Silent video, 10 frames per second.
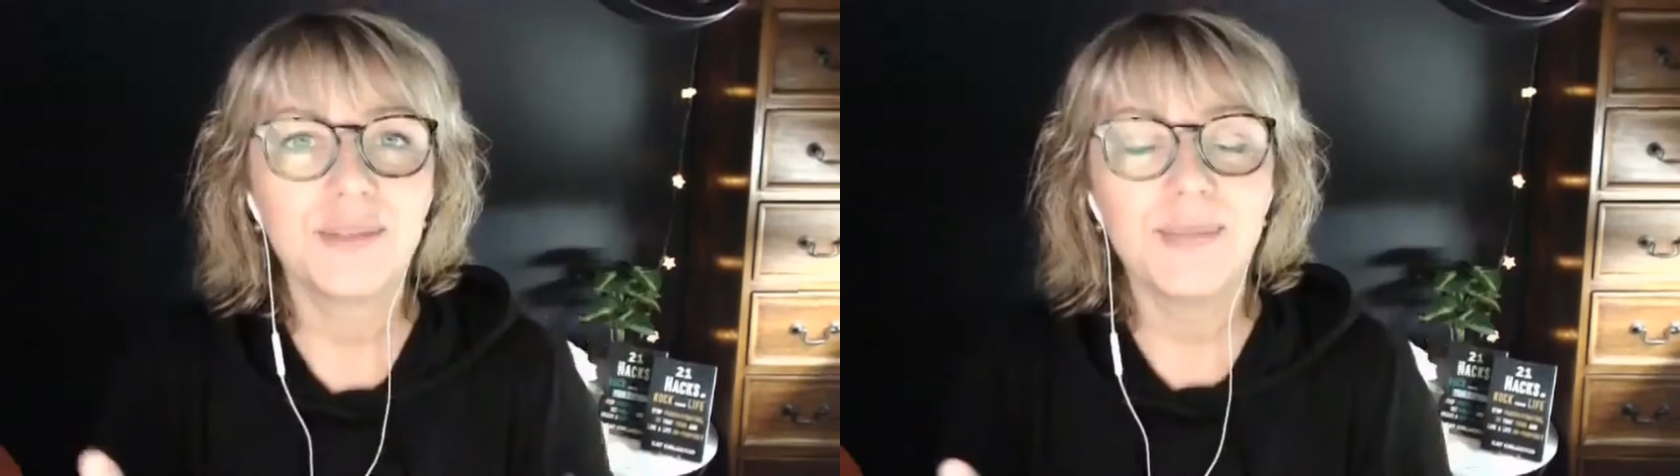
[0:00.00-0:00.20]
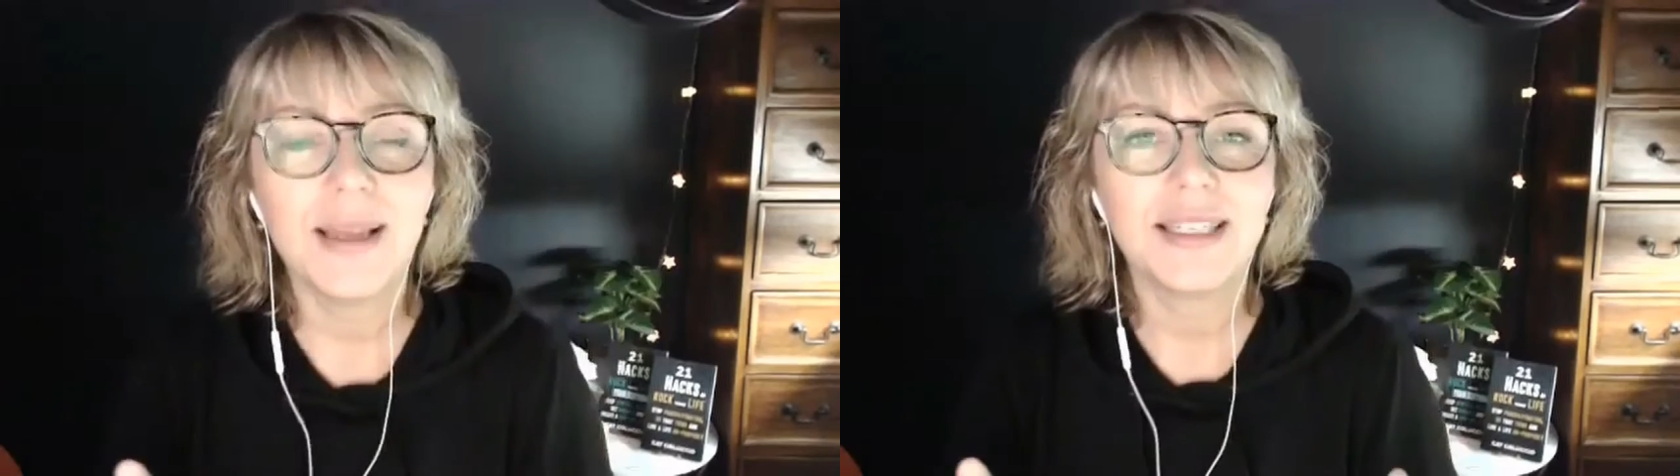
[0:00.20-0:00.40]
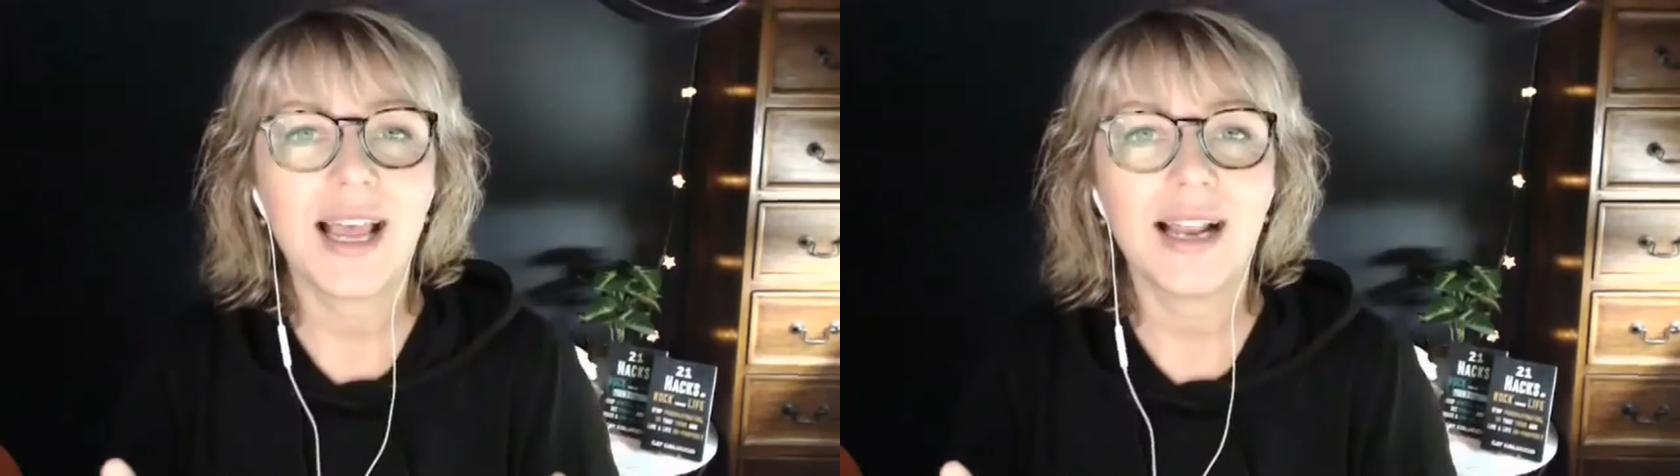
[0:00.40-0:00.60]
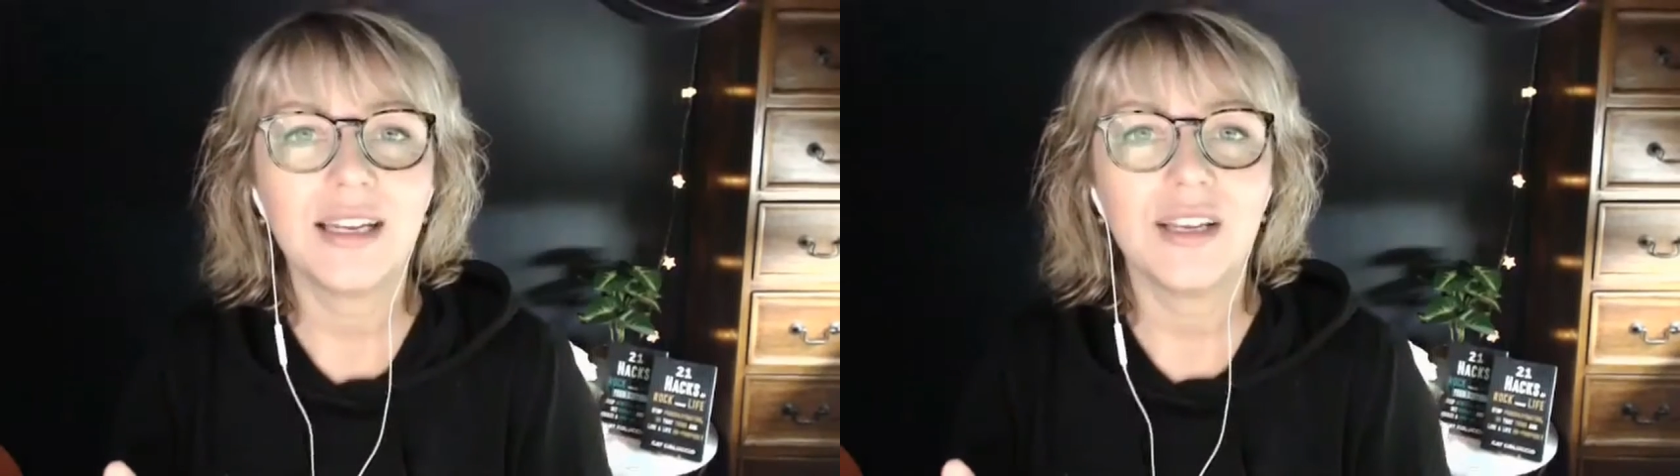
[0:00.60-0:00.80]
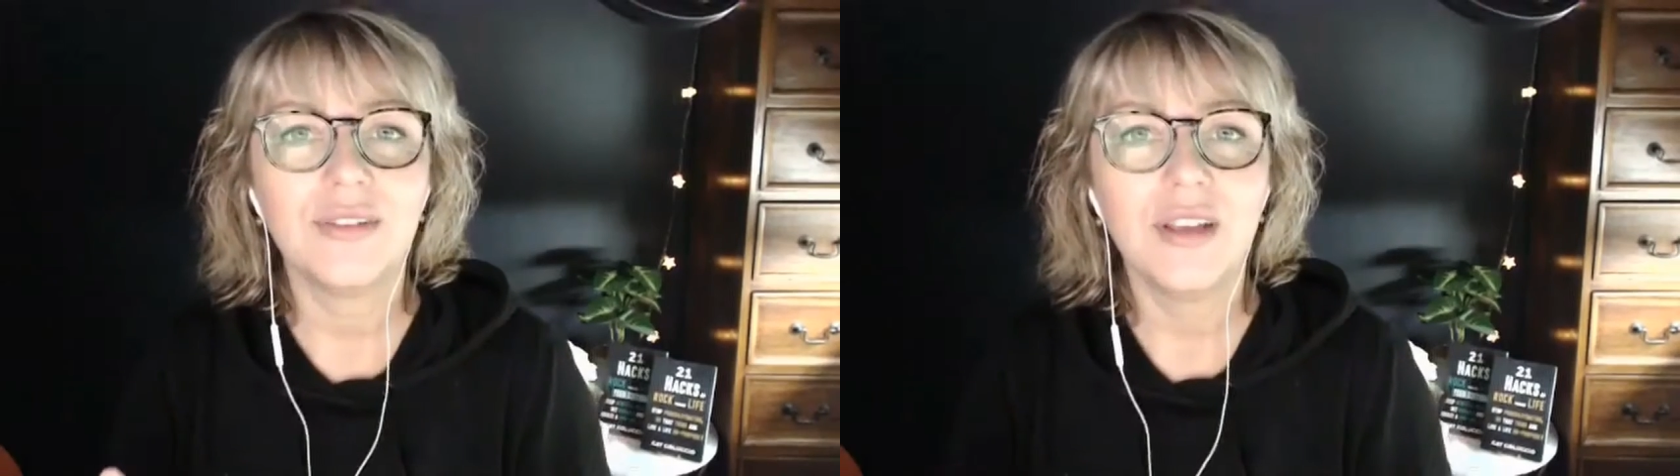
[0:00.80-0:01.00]

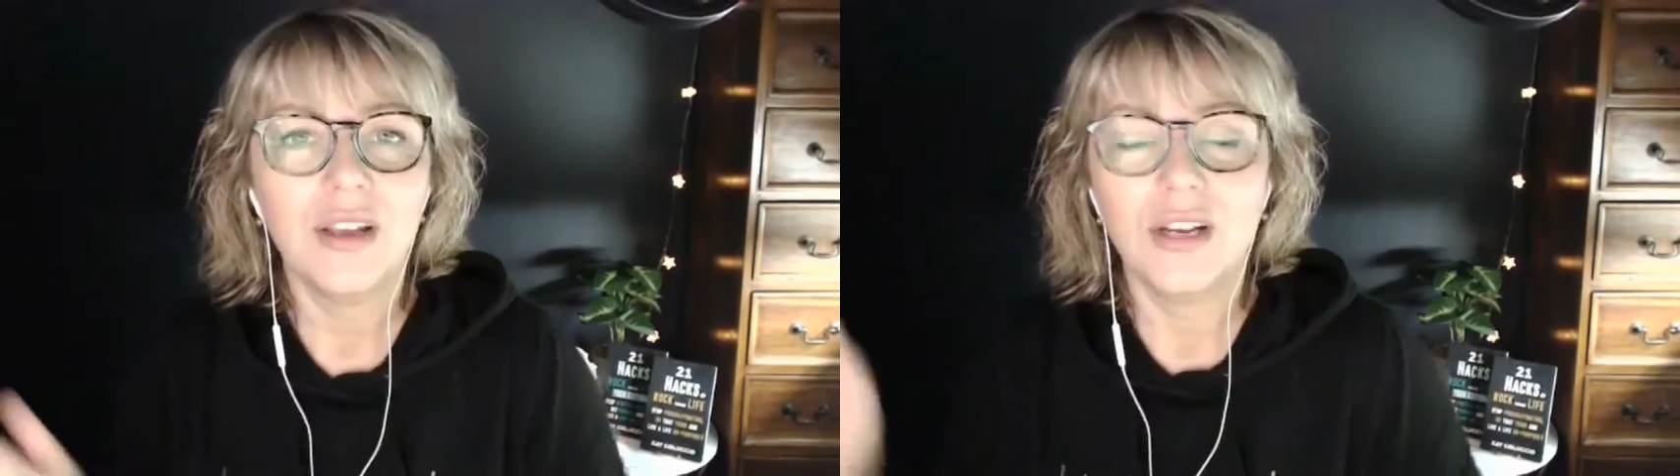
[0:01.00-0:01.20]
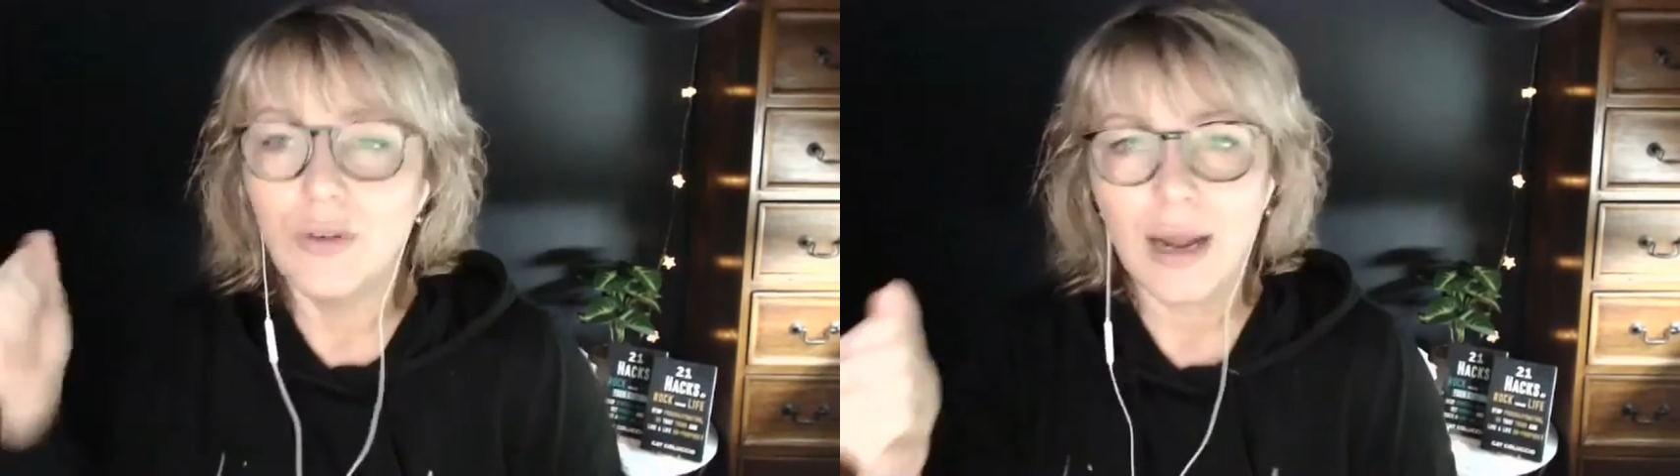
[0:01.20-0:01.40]
mentality of, no,